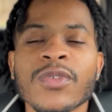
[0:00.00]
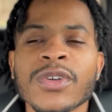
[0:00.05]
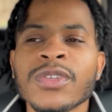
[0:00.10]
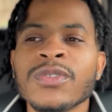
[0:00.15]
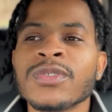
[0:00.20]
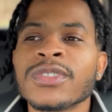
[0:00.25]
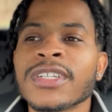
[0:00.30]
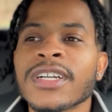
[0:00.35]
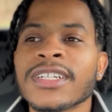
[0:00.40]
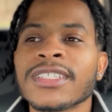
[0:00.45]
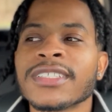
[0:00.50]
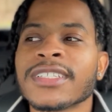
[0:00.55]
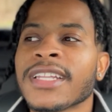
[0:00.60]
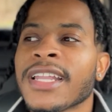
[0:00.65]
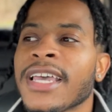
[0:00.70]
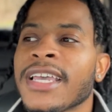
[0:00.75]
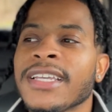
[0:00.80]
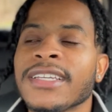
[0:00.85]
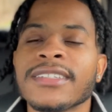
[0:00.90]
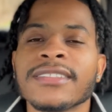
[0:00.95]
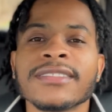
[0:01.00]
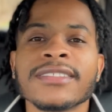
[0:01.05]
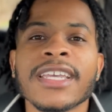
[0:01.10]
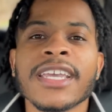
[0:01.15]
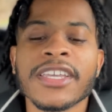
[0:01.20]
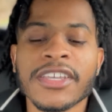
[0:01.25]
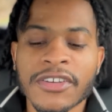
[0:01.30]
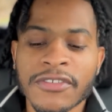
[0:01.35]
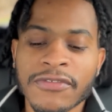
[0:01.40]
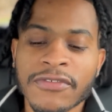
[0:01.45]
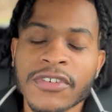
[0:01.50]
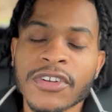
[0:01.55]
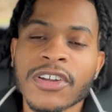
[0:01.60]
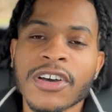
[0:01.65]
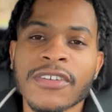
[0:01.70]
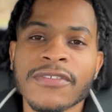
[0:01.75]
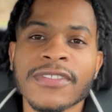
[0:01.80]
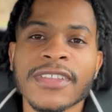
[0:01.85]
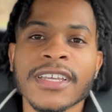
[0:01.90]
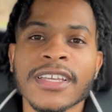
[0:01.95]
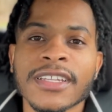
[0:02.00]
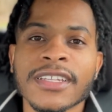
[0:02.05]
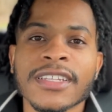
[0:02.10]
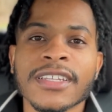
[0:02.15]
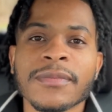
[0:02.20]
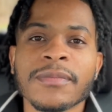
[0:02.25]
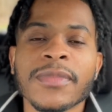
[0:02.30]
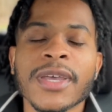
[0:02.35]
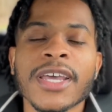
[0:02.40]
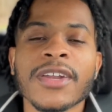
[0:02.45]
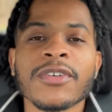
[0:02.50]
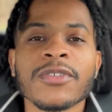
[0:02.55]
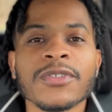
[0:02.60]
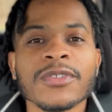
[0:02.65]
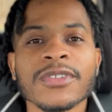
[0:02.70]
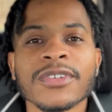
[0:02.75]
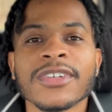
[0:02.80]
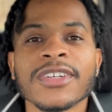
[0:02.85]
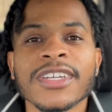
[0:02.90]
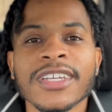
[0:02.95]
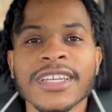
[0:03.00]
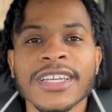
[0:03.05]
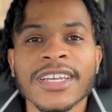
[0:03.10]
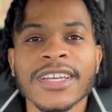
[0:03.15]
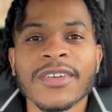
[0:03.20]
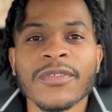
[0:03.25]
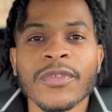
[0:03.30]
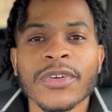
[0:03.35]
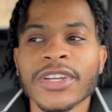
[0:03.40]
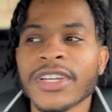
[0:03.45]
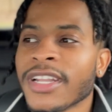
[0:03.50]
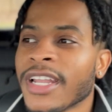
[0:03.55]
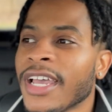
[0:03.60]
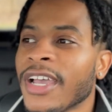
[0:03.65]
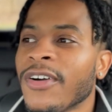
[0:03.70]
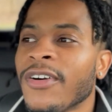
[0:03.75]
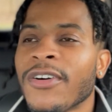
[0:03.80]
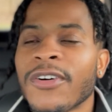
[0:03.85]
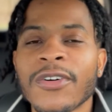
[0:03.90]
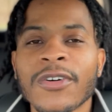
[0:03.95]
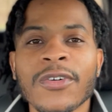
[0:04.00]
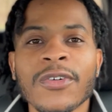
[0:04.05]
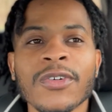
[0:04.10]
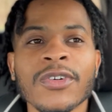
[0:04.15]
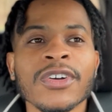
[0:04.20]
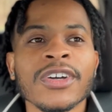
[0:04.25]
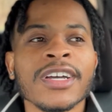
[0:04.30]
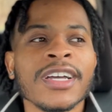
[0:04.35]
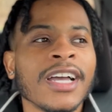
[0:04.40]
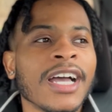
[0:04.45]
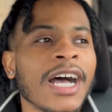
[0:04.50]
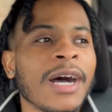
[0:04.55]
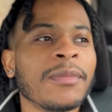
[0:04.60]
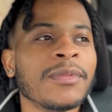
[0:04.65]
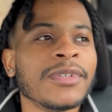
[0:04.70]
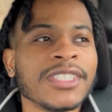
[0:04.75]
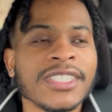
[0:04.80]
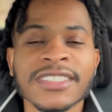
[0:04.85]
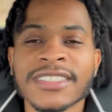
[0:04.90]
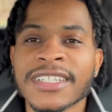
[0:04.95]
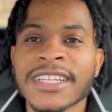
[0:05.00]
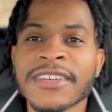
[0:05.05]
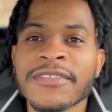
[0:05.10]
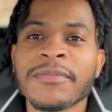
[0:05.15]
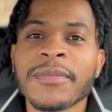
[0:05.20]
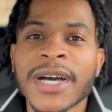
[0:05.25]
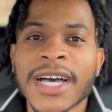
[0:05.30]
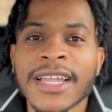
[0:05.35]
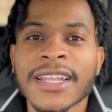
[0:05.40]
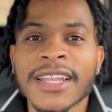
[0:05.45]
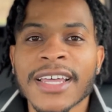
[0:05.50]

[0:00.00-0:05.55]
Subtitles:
start to take your foot off the pedal, when you're like, oh, I'ma just live my